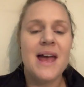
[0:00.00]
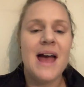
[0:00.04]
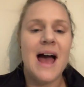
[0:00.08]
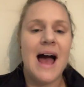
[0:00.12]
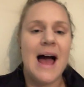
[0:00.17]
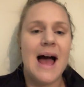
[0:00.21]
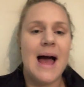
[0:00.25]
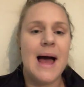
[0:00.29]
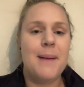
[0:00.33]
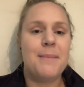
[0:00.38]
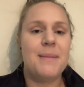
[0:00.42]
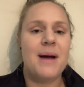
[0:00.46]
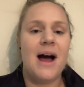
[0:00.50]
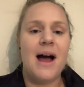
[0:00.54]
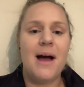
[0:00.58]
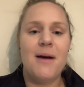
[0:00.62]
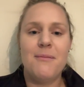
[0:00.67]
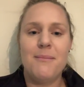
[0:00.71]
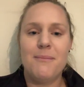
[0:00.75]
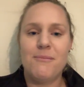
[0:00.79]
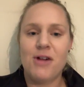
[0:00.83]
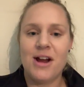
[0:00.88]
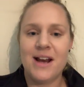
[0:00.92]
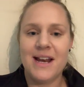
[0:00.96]

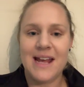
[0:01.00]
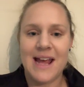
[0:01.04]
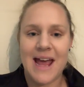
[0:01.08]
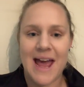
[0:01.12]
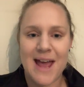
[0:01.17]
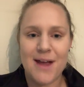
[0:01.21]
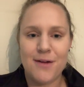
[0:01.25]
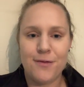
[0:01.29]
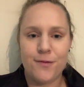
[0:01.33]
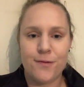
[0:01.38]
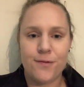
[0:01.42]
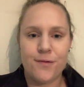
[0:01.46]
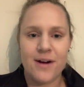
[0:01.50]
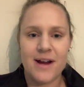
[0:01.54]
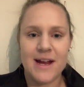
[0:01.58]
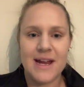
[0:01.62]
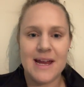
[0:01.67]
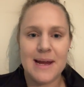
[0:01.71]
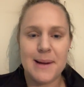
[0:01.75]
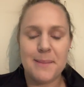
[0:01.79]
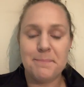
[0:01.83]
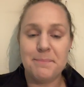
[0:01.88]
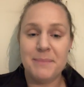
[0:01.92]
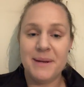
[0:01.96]
I'm running a
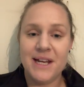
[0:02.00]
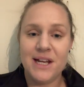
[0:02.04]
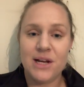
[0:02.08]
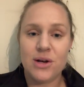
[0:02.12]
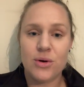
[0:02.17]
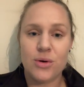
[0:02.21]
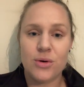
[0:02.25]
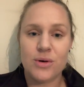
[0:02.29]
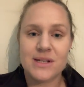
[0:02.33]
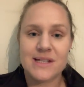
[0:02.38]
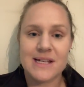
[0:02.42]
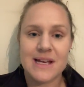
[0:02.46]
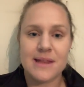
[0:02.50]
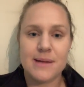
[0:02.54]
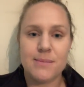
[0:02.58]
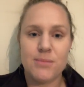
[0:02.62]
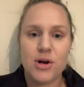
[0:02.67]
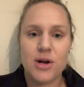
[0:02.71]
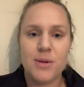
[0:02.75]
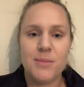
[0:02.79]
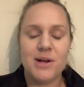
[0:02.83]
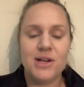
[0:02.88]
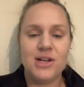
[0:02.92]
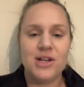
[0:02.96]
free mini course at the
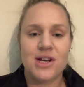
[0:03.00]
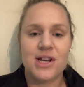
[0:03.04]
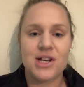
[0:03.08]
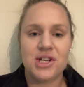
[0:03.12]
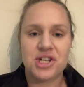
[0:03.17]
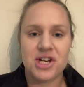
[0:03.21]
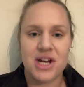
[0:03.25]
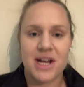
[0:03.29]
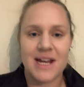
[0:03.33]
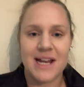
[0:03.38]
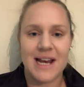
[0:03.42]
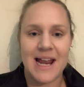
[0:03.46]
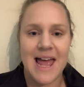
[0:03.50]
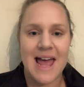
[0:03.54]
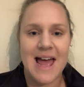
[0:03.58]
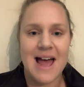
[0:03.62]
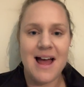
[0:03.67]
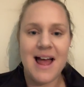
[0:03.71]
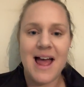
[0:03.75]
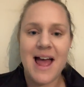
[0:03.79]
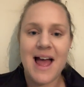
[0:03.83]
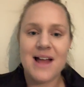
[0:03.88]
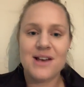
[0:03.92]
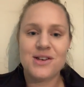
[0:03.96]
moment. You can check it
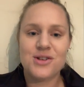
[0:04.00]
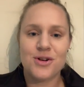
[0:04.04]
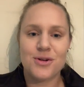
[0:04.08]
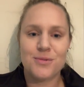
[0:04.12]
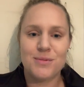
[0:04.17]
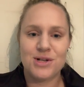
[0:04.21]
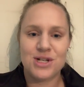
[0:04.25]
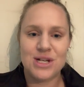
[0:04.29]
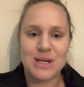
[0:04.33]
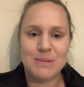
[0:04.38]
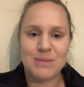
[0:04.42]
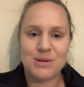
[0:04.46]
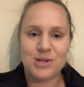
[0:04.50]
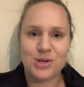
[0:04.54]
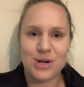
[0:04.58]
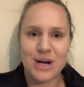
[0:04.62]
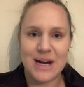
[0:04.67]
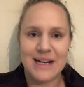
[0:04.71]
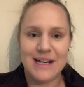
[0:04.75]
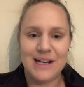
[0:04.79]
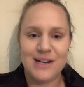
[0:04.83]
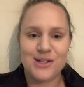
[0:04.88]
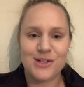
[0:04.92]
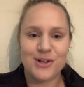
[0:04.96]
out at
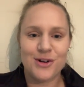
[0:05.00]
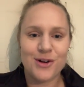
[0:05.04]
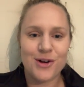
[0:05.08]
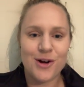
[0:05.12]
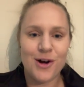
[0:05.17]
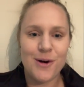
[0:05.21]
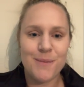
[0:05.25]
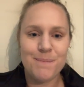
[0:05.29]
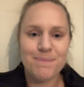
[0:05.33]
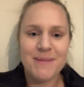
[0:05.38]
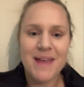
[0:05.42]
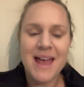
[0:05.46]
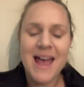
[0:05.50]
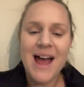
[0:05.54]
dogmanshiptraining.com.